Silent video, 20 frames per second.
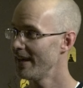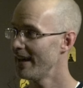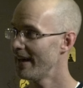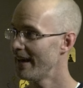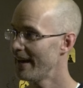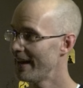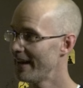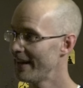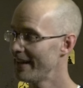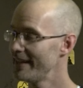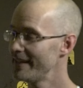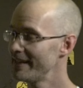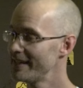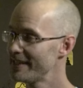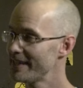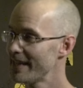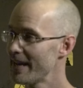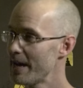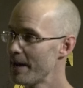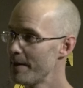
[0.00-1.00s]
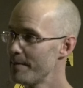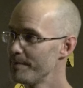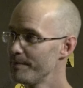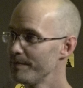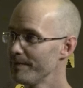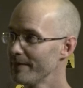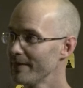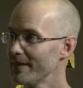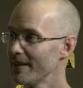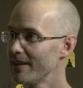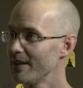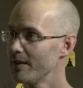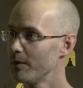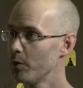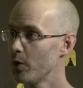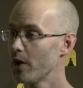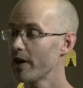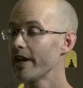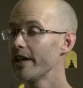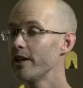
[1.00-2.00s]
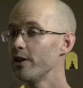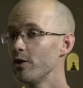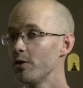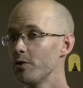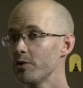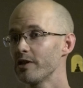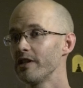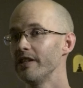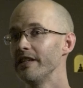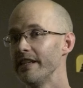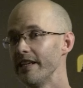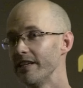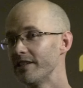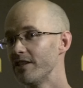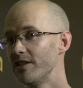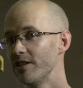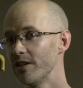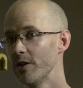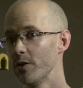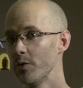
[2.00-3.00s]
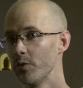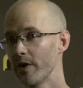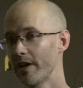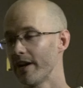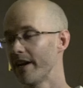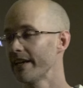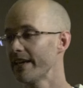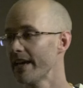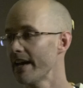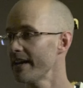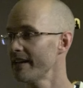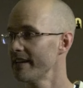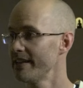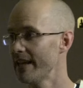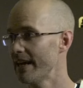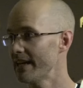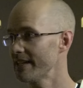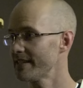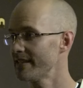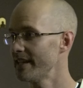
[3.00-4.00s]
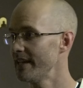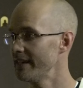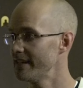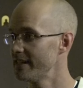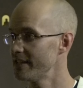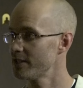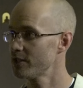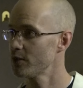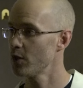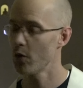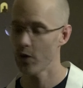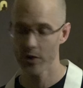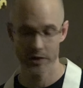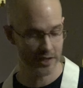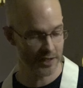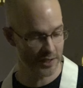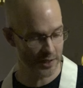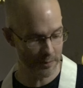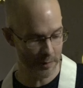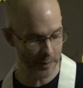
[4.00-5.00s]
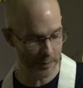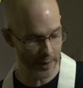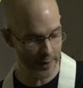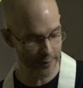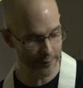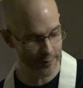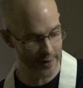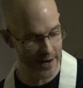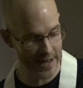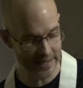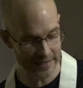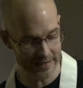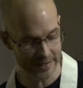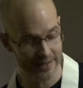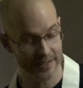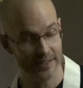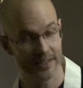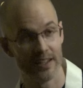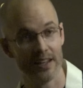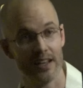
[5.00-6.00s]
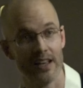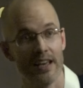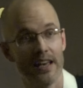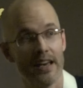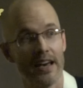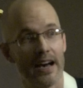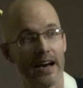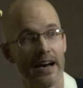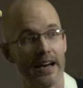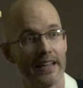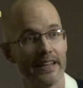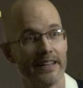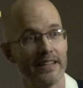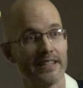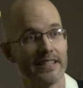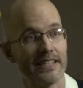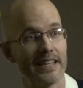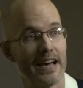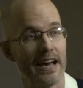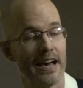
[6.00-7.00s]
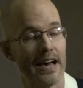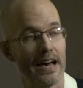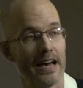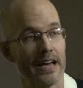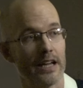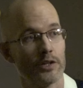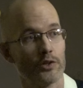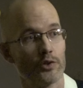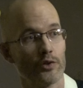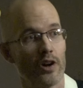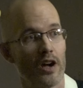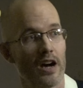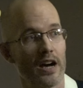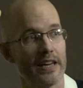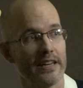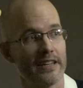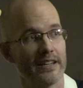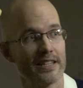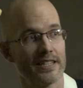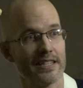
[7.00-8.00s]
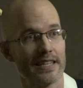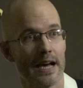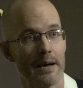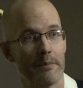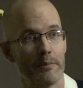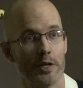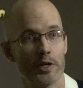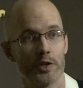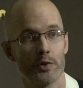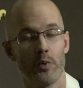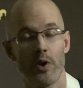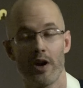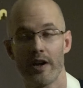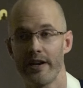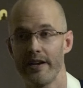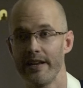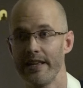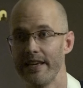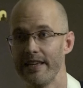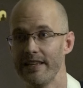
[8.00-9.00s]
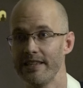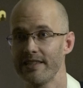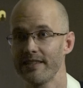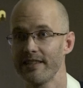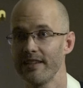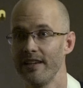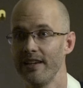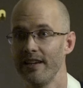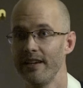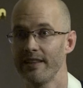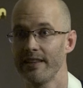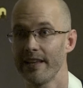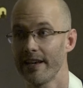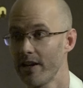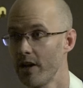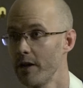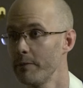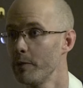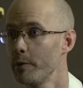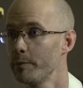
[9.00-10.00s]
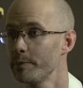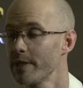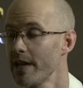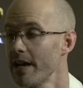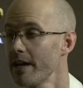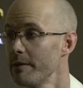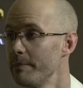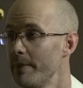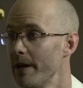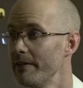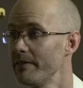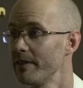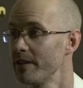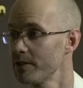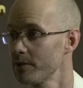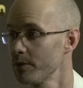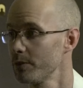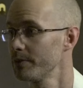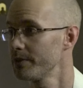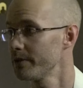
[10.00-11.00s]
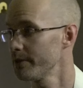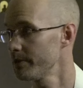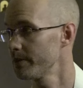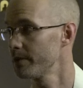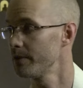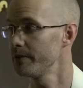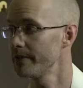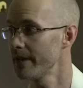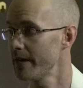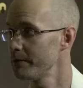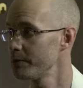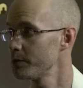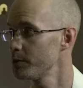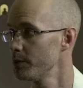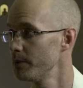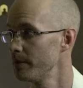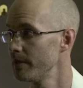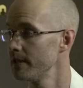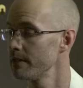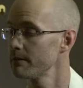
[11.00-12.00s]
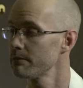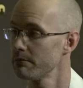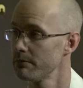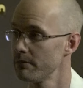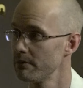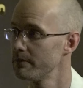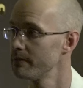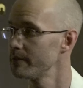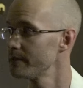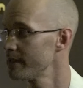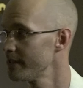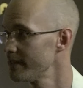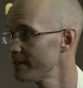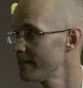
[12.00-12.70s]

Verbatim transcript: And um, what I usually need to do when I get in that state is talk to some of my friends and uh, try and establish what it is that I'm upset about. They sort of, sort of go down through a list. Hmm, is it